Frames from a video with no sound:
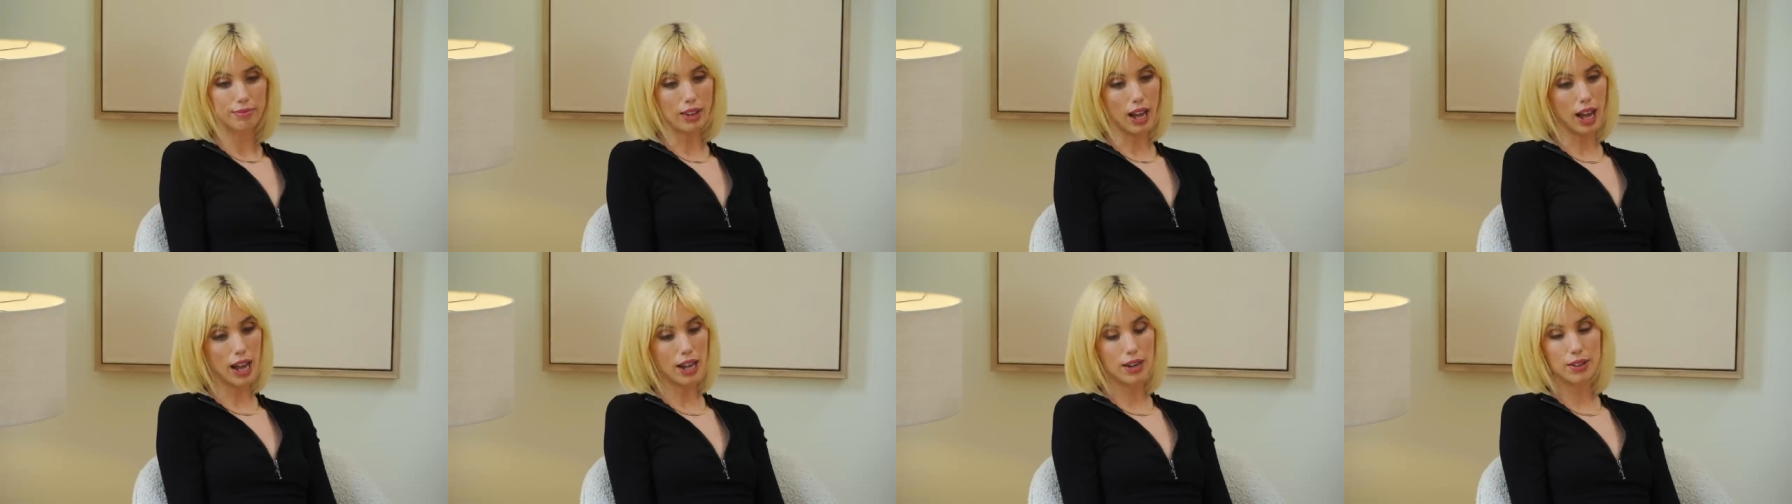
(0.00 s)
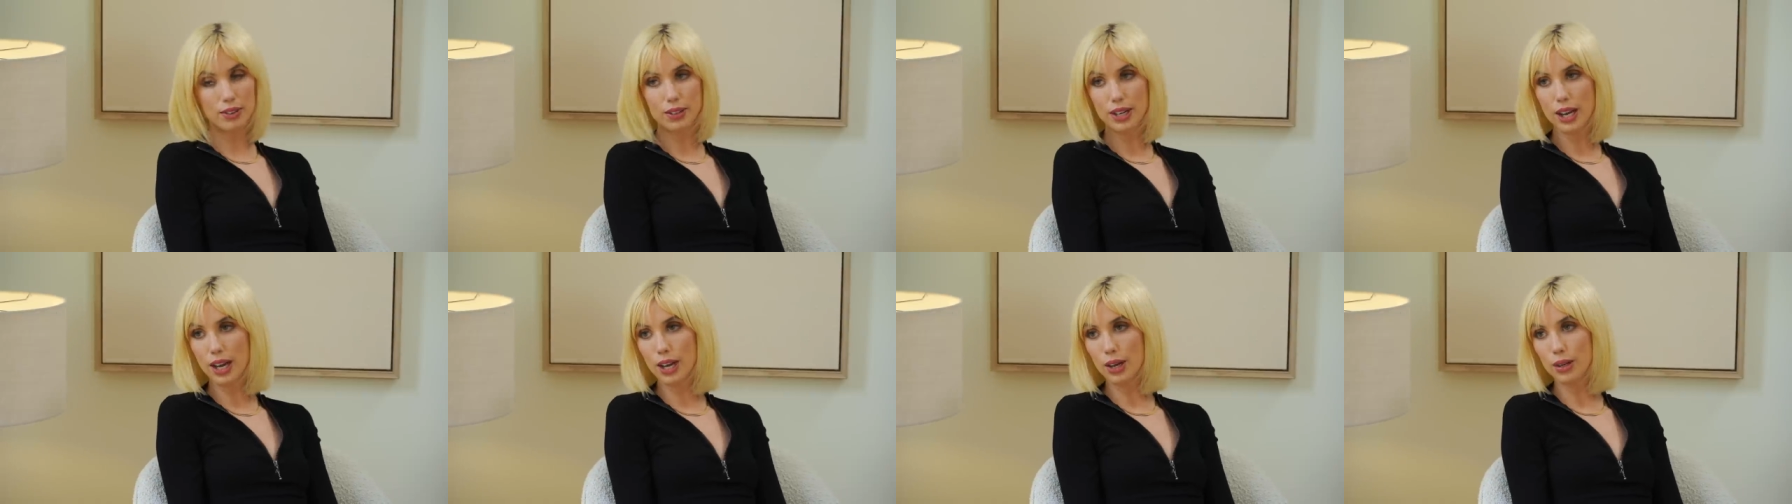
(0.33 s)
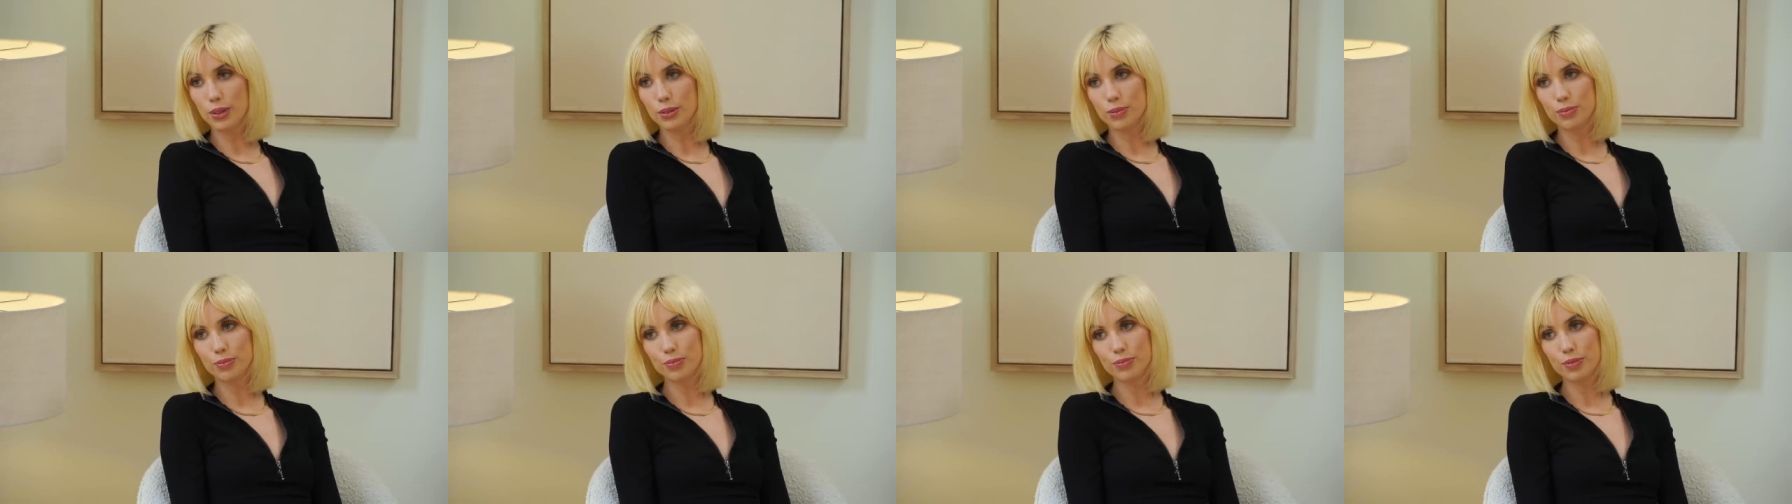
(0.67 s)
I don't
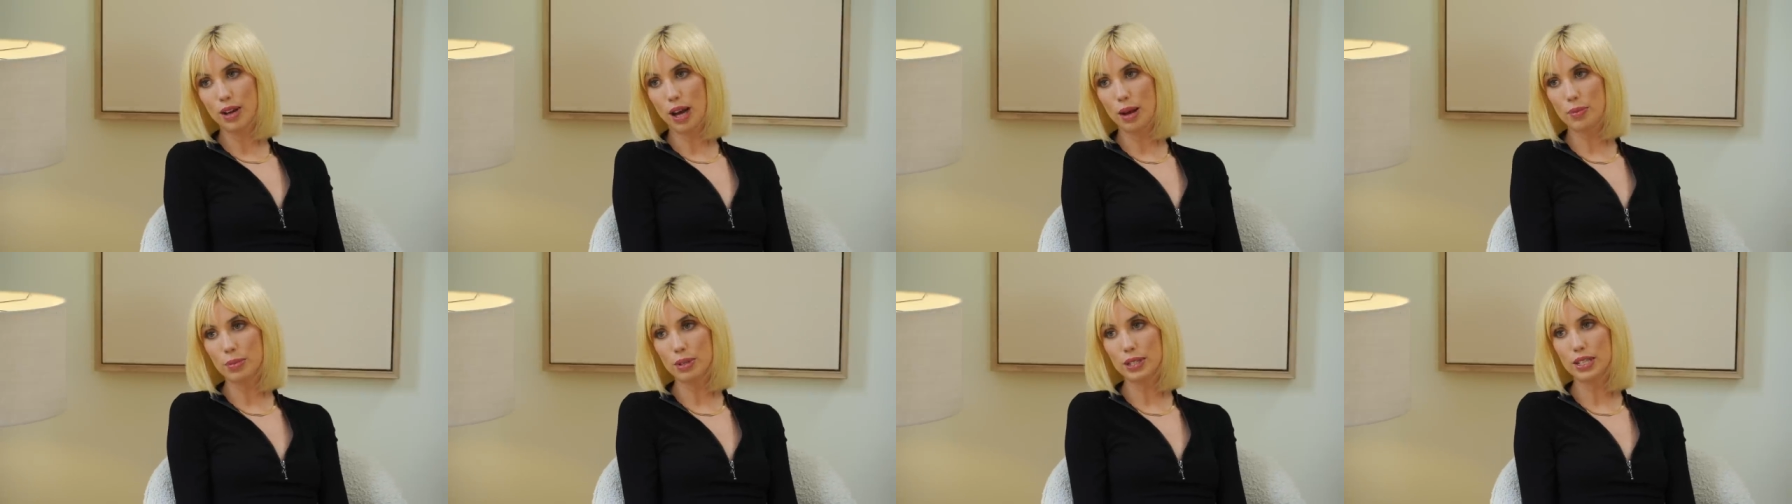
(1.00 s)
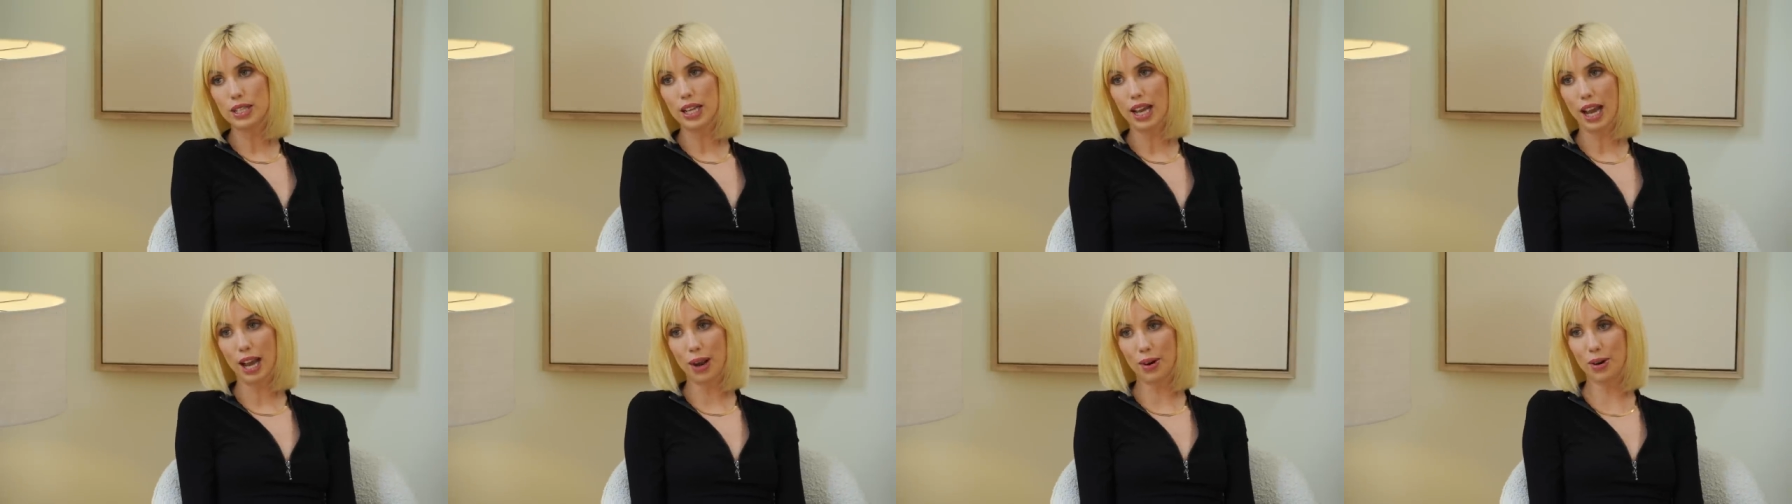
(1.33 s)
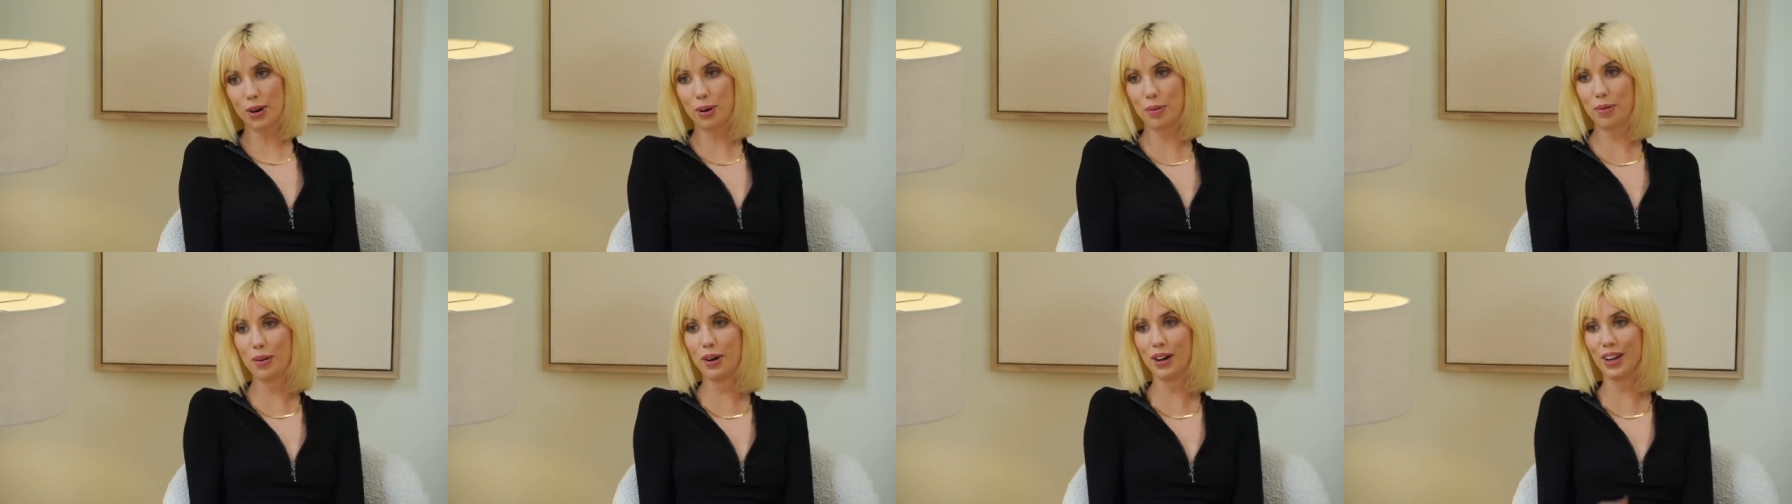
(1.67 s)
know. I'm a
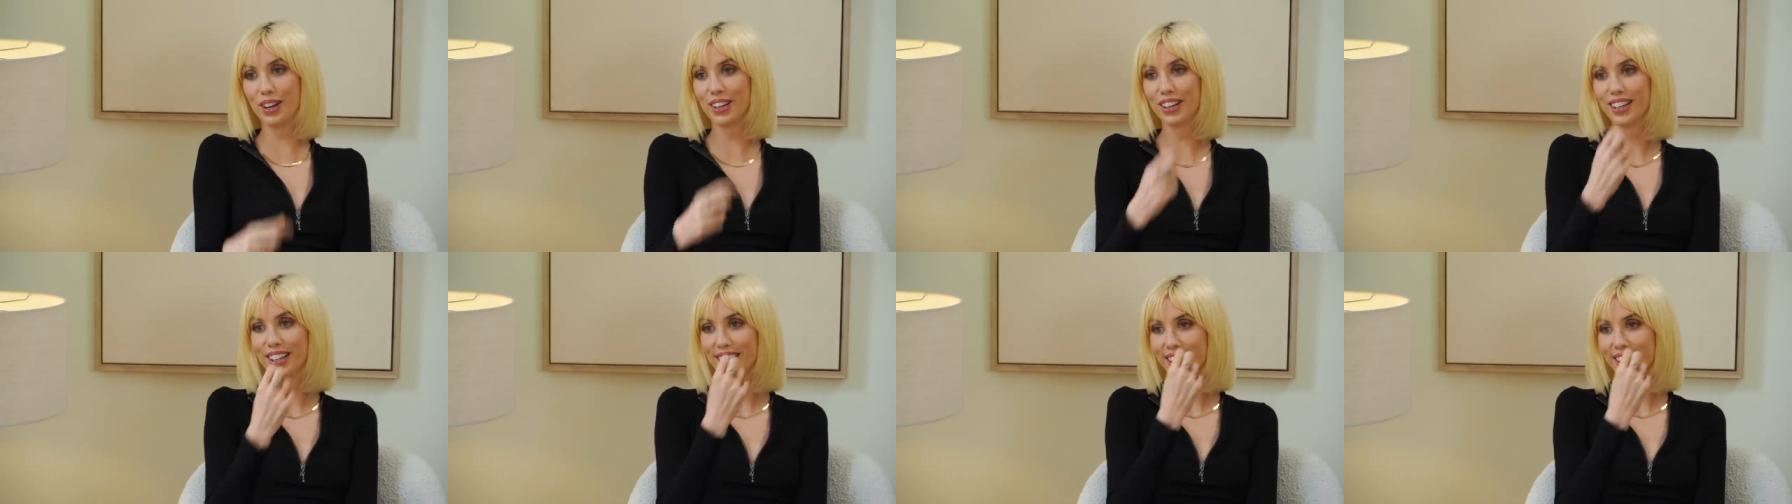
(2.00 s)
terrible,